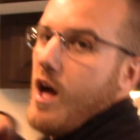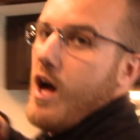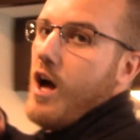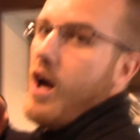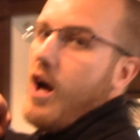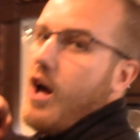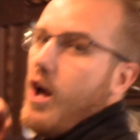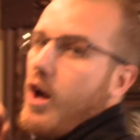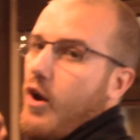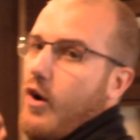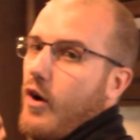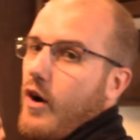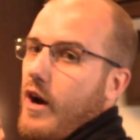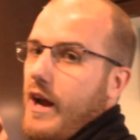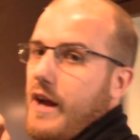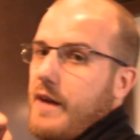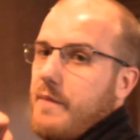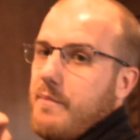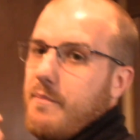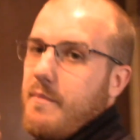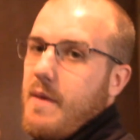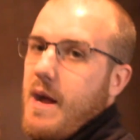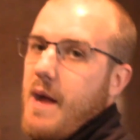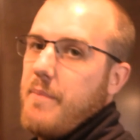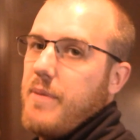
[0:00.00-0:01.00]
Alright,
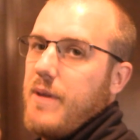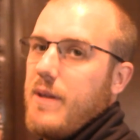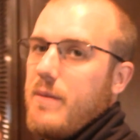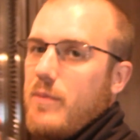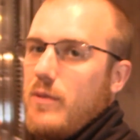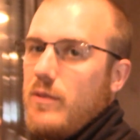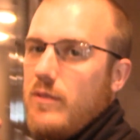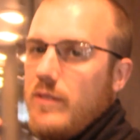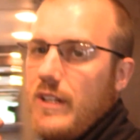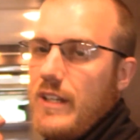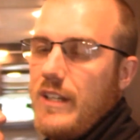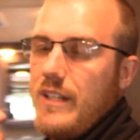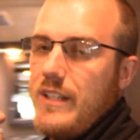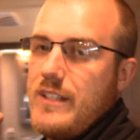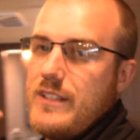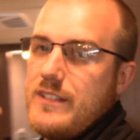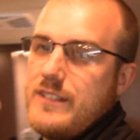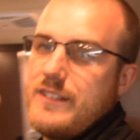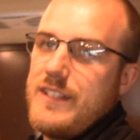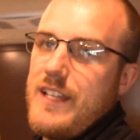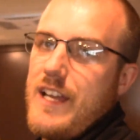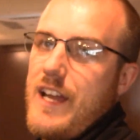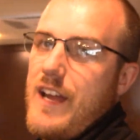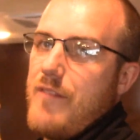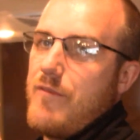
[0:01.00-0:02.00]
my people, it
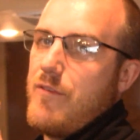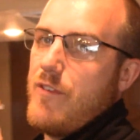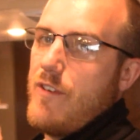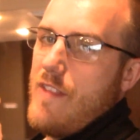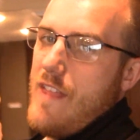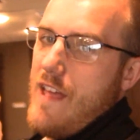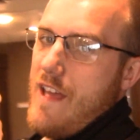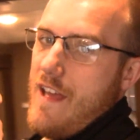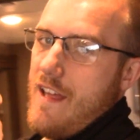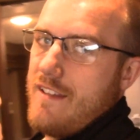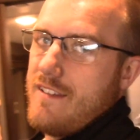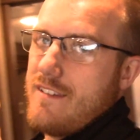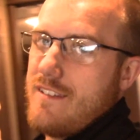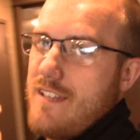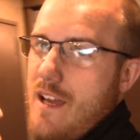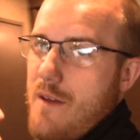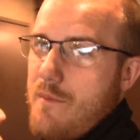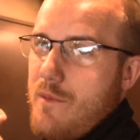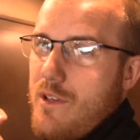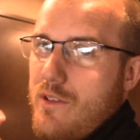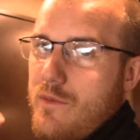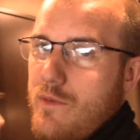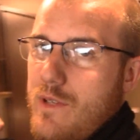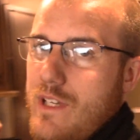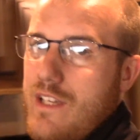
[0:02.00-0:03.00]
is time for that time
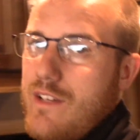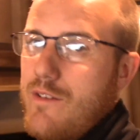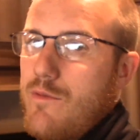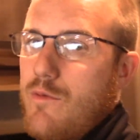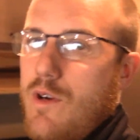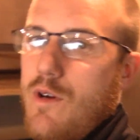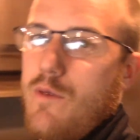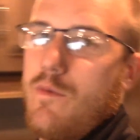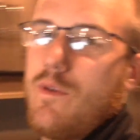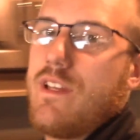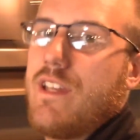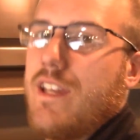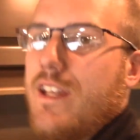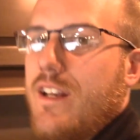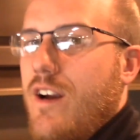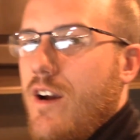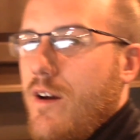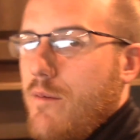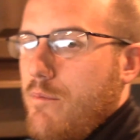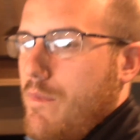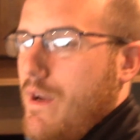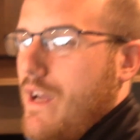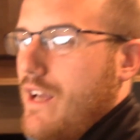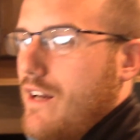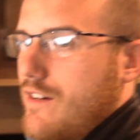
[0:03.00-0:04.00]
of the week where we get our
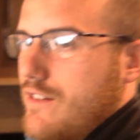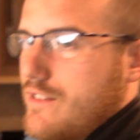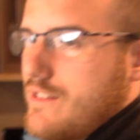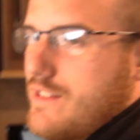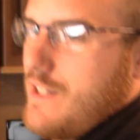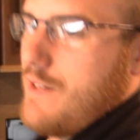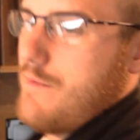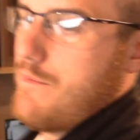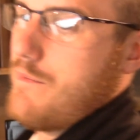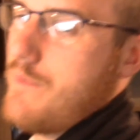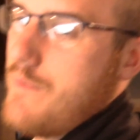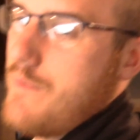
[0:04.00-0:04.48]
Mater tip.